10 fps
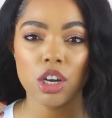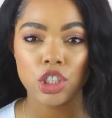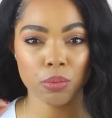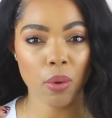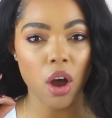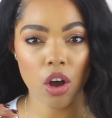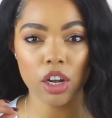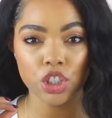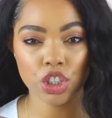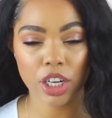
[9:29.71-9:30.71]
a spot
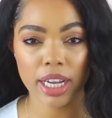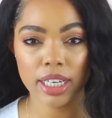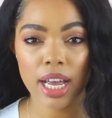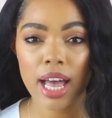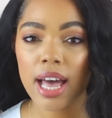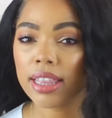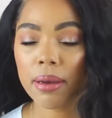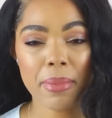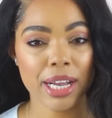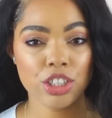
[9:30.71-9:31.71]
on shade
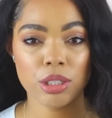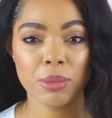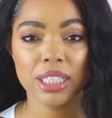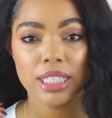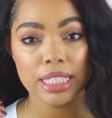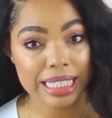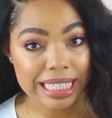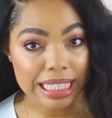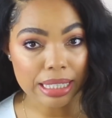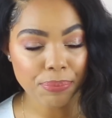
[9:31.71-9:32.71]
that matches me to the
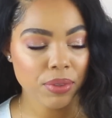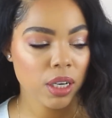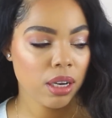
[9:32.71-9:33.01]
t